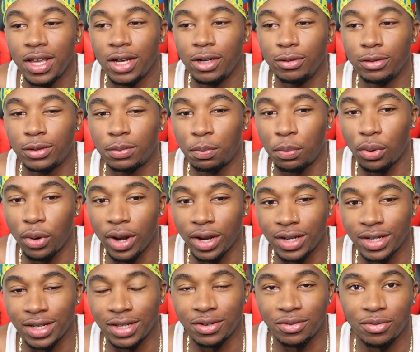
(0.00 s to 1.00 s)
who's
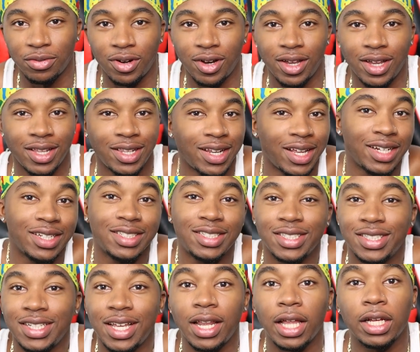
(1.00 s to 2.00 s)
pregnant, right? And that
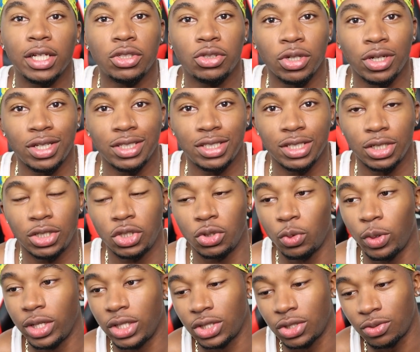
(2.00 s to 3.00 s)
doesn't sound like a tricky
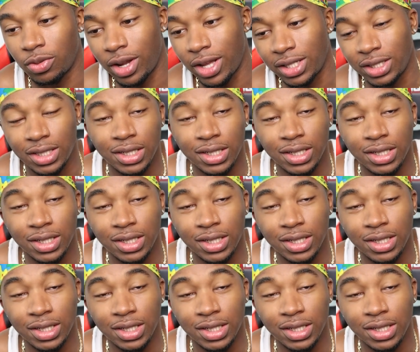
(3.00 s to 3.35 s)
situation, right?